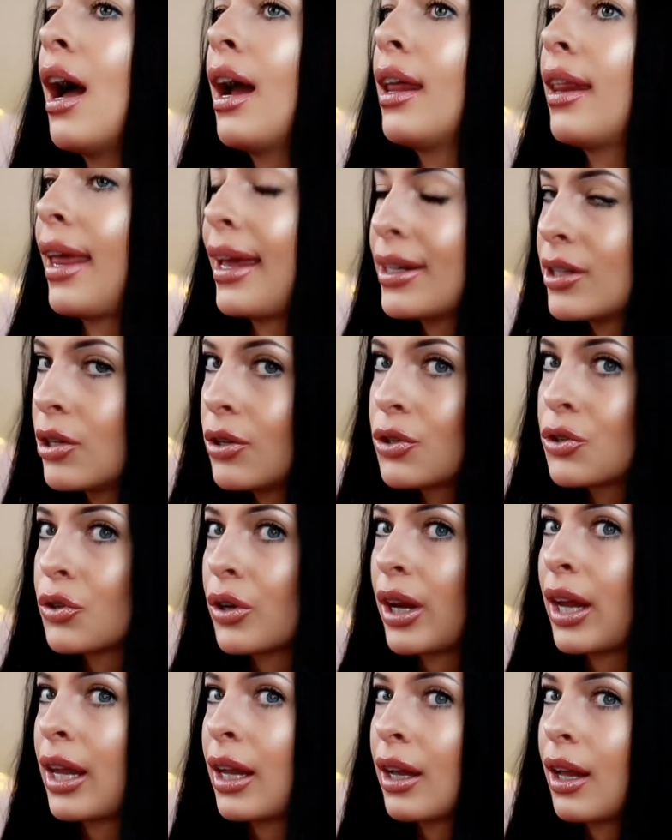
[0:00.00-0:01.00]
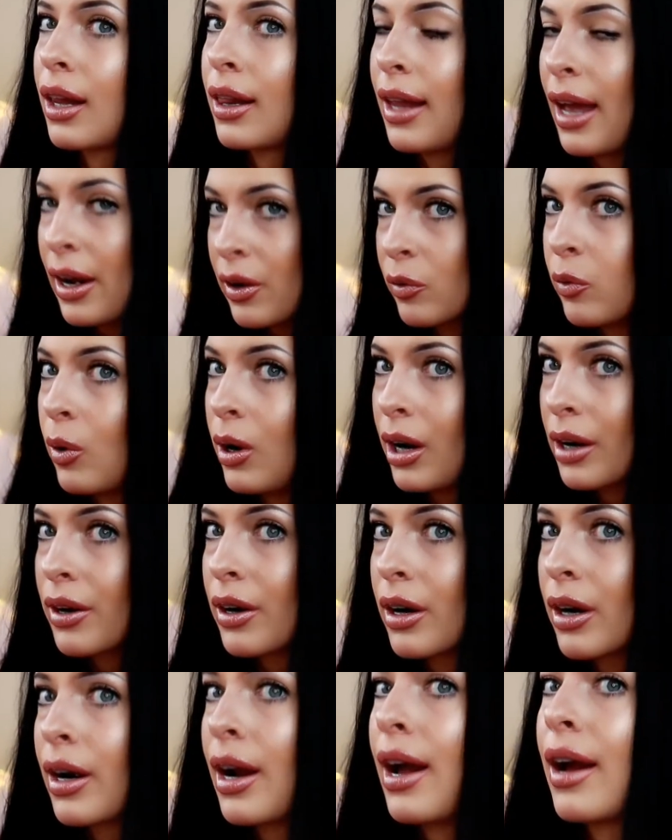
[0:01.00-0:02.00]
I like to drink a lot of
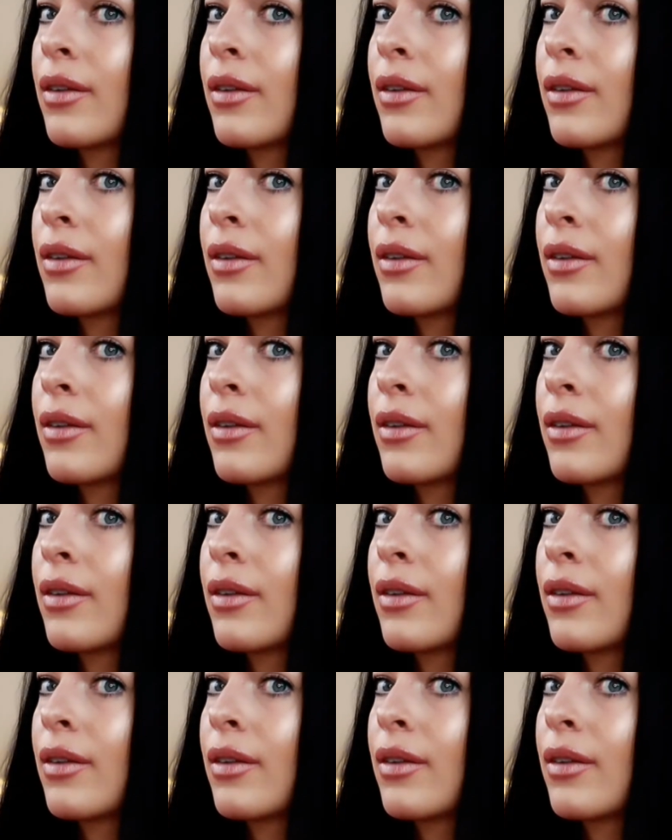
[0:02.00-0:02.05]
water.